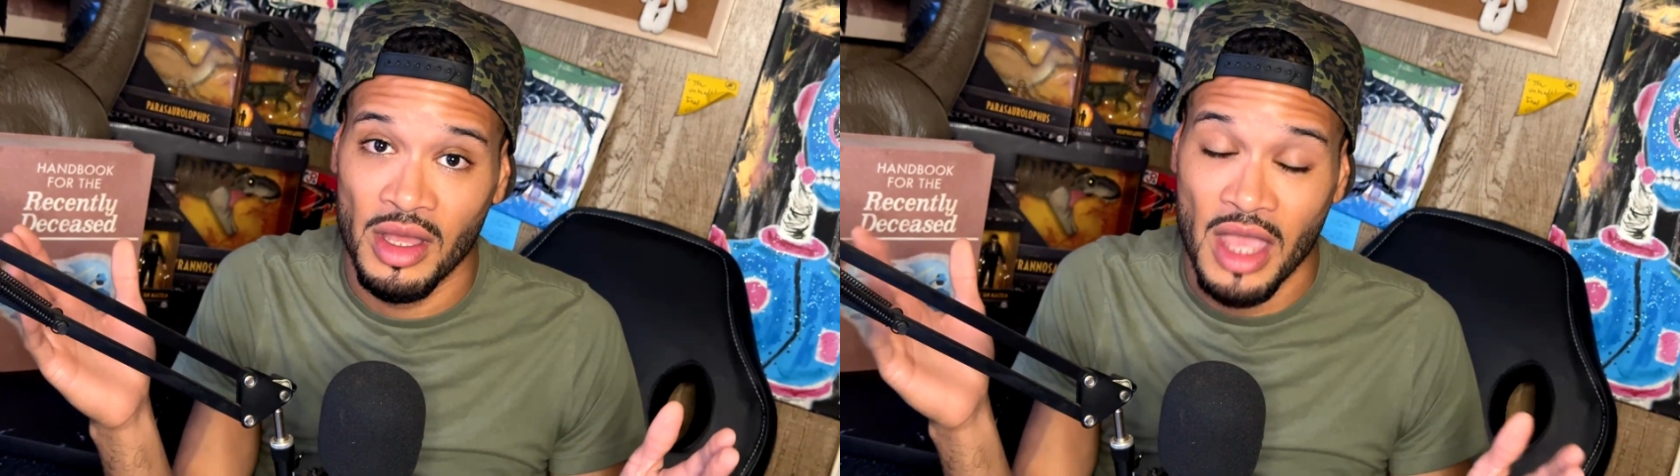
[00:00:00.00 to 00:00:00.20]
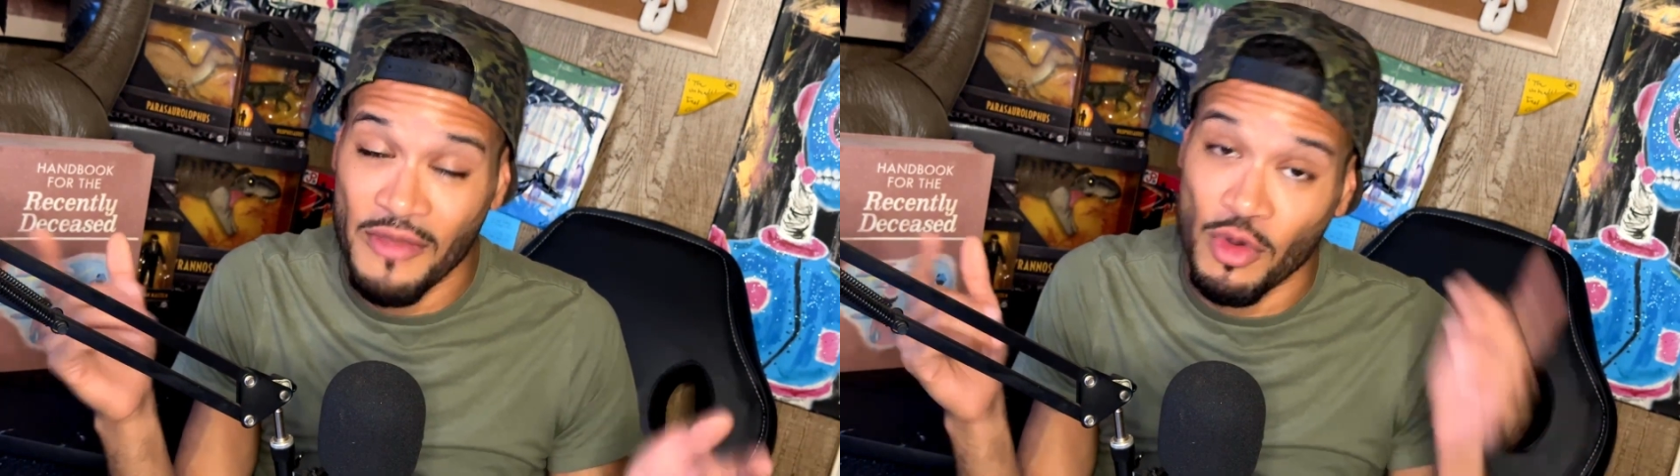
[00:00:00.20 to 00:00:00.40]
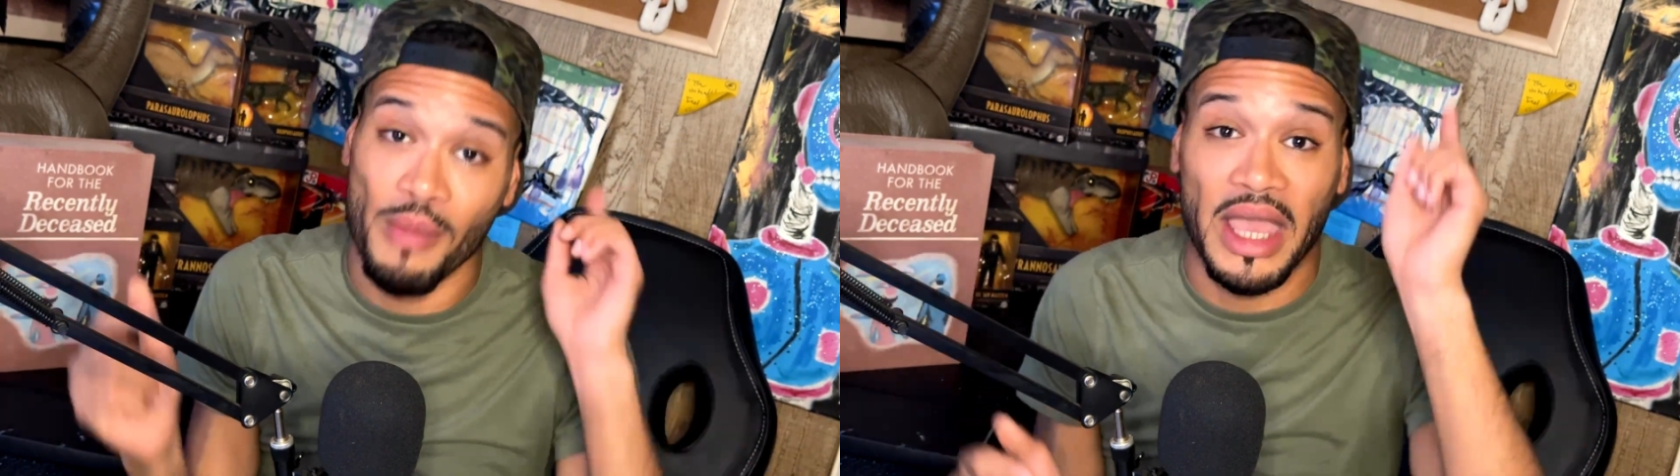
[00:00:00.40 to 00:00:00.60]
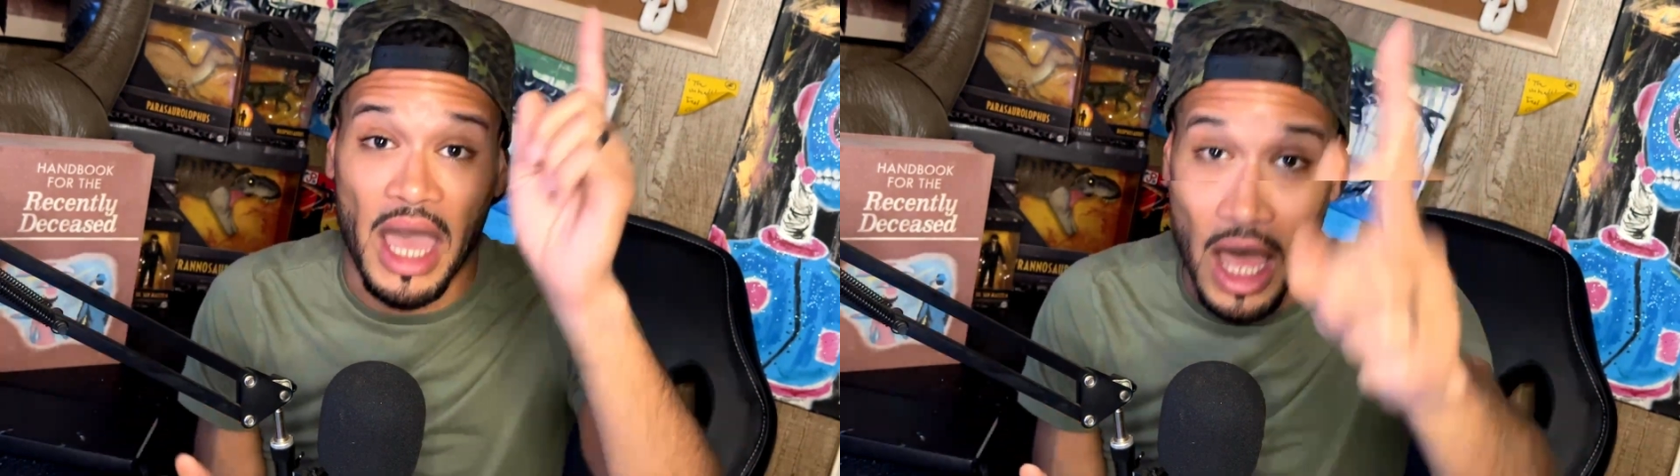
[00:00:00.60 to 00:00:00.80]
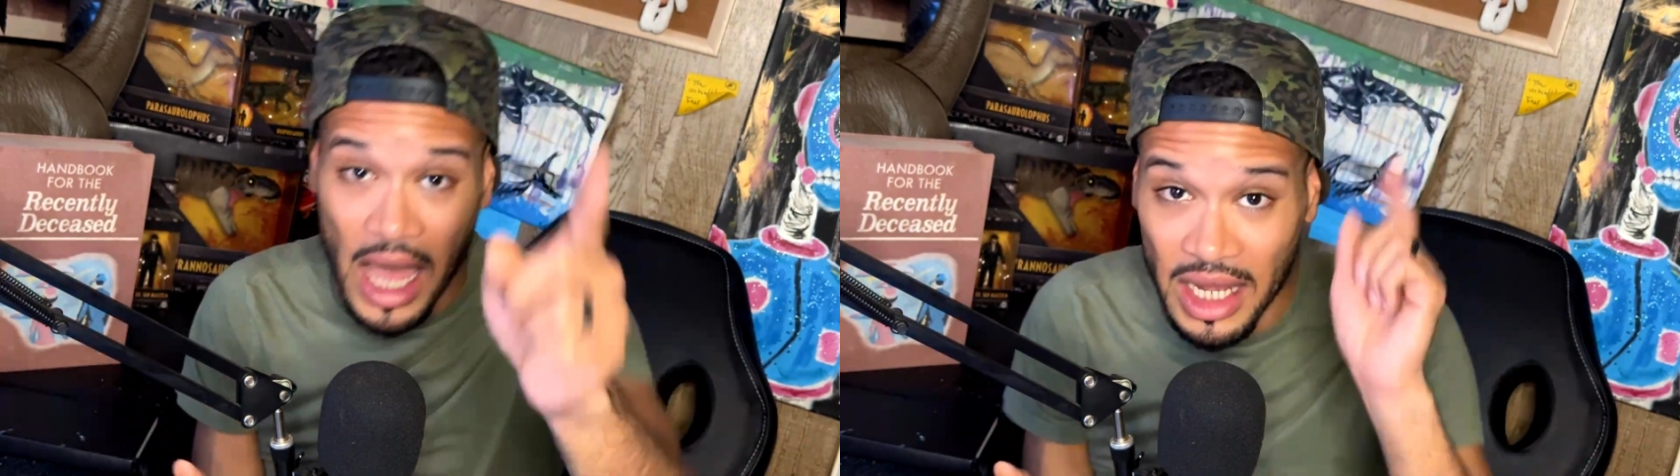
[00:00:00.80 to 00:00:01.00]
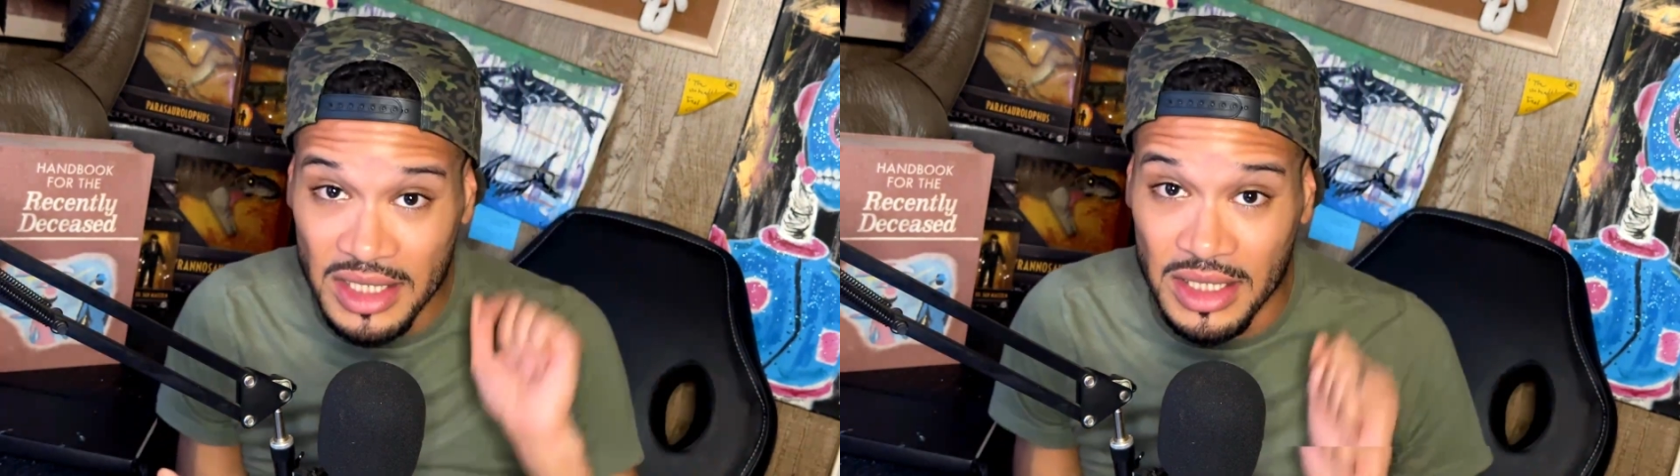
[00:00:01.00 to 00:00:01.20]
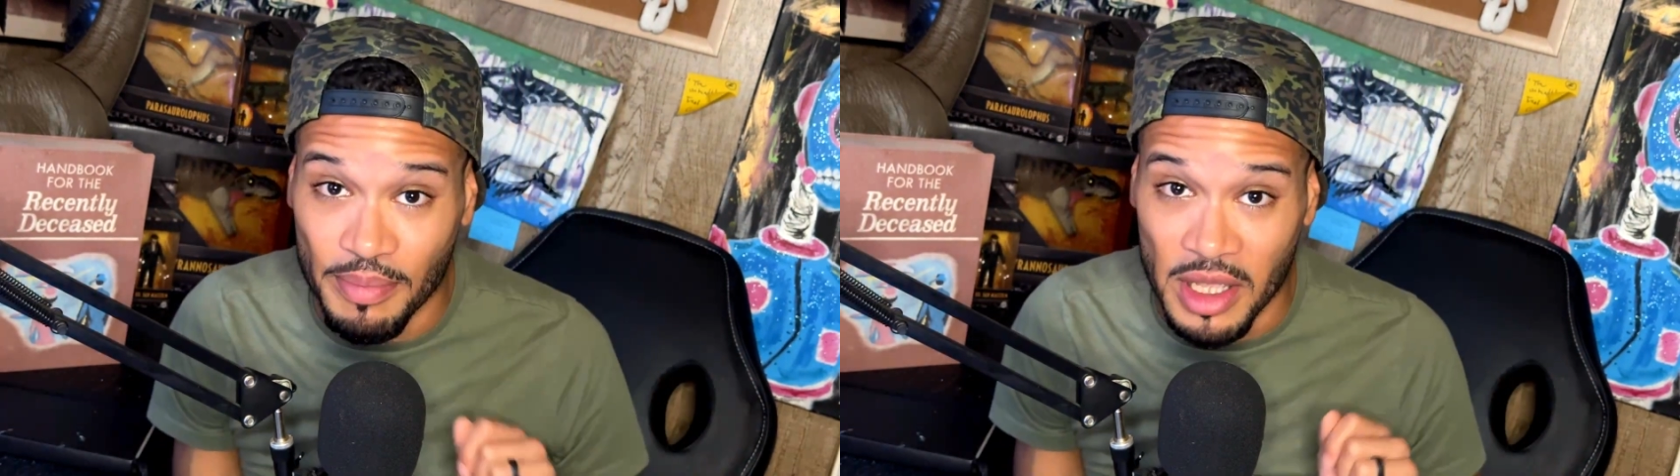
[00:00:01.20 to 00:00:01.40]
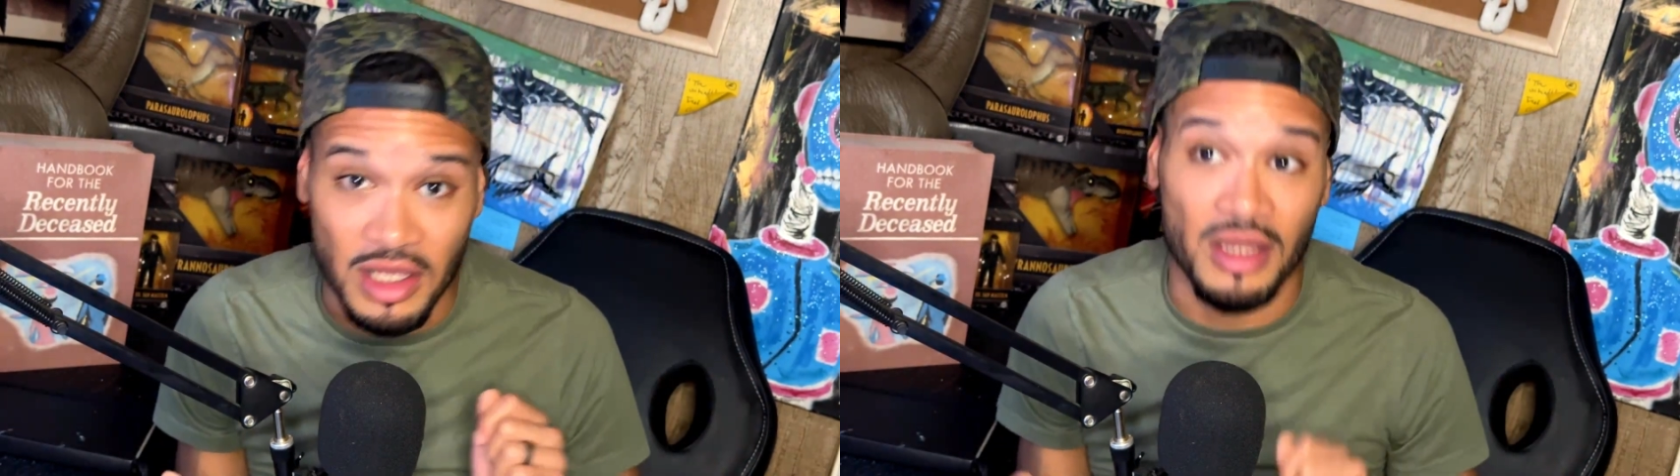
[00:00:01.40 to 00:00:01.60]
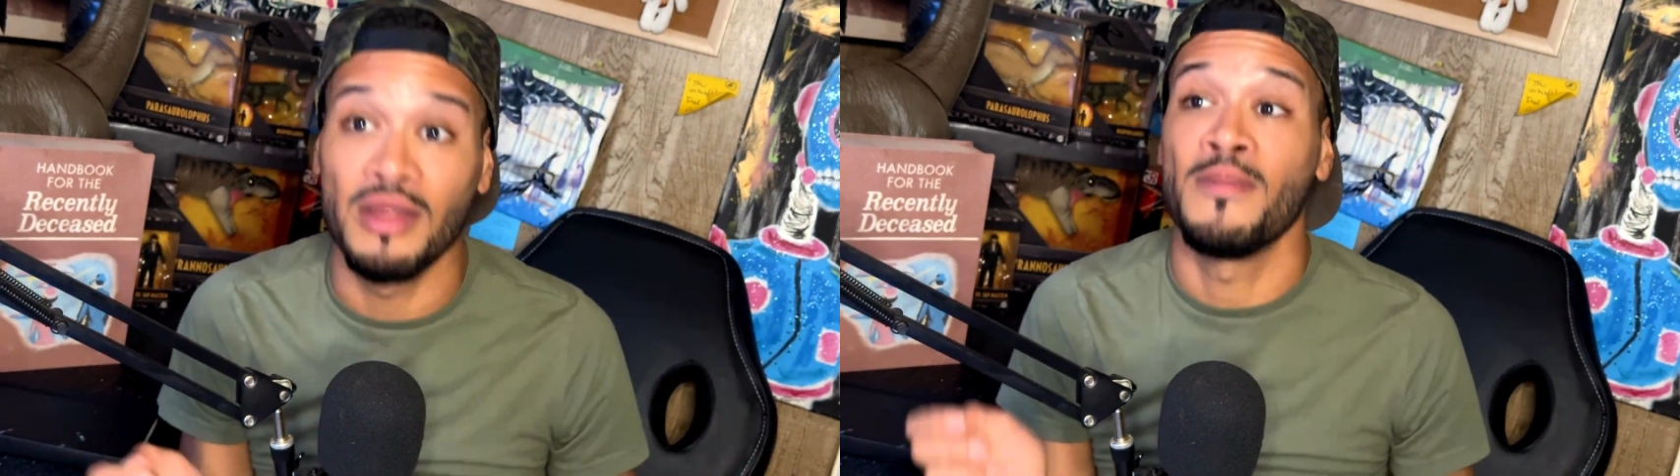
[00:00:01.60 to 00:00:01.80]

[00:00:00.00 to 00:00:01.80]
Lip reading: If you want my honest opinion,